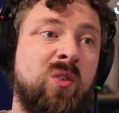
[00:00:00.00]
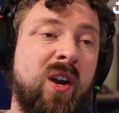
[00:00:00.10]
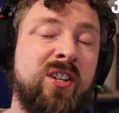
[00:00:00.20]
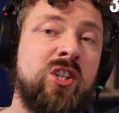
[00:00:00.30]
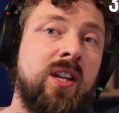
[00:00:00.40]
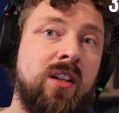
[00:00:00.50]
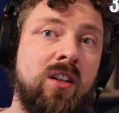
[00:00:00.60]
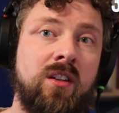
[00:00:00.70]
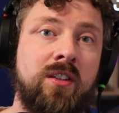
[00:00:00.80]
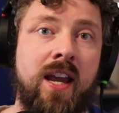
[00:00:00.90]
quite a
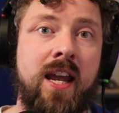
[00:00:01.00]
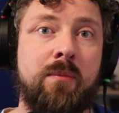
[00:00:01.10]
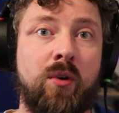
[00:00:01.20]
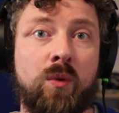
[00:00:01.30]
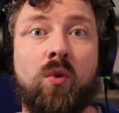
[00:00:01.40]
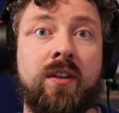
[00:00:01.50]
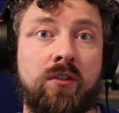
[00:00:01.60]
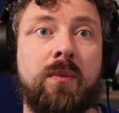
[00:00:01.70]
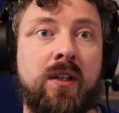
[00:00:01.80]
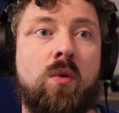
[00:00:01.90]
chilled game, or you wanting
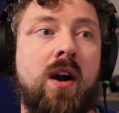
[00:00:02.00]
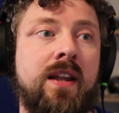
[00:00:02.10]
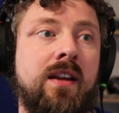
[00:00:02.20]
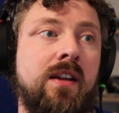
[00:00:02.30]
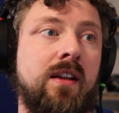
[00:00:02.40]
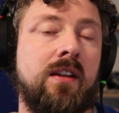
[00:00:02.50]
something quite